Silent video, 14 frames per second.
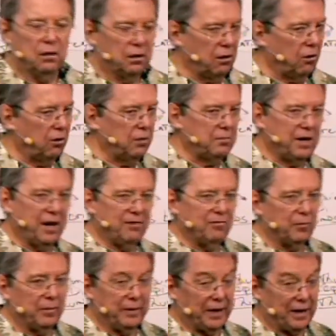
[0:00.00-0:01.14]
All of them I
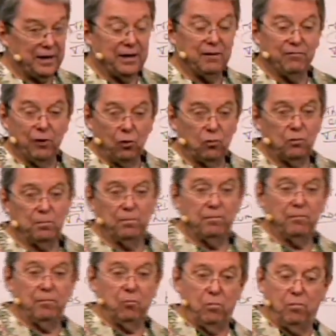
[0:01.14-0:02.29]
ever, and I did vocal
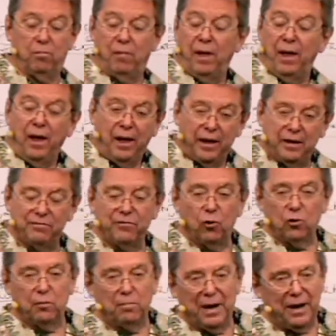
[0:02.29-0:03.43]

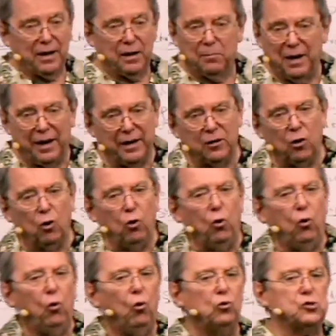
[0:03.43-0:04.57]
backup behind a
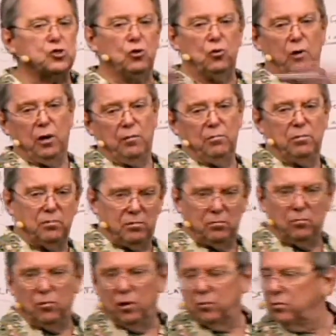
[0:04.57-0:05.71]
whole slew of them.
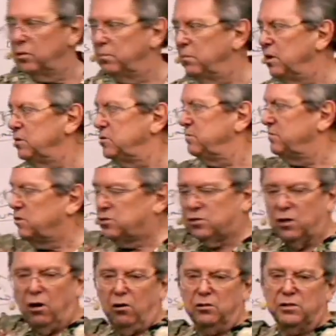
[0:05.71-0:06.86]
Worked with a bunch of the
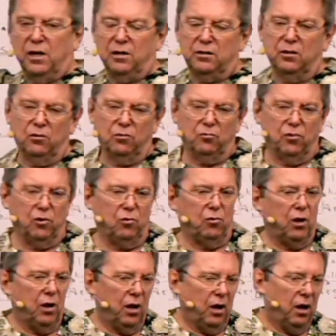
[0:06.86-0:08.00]
stars out there on the road.
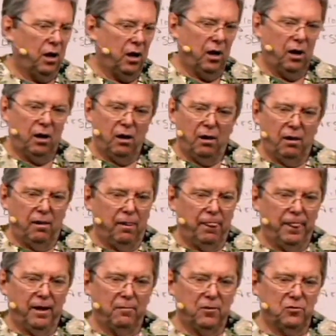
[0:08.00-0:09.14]

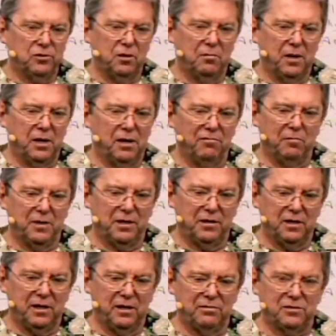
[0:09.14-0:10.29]
Most of them I ever met
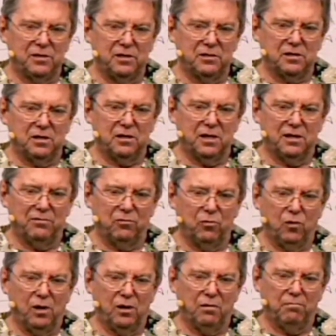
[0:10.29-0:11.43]
didn't have sense. God gave a
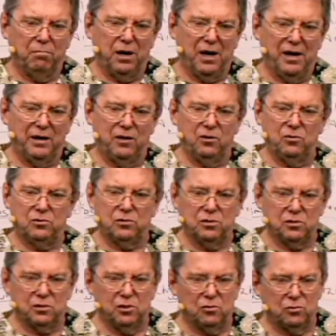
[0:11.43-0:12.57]
wild, blind goose in a
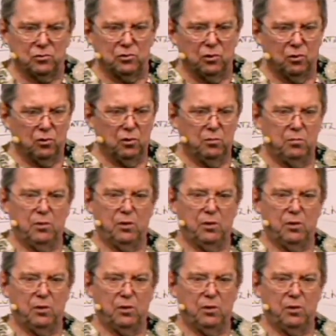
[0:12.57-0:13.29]
snowstorm.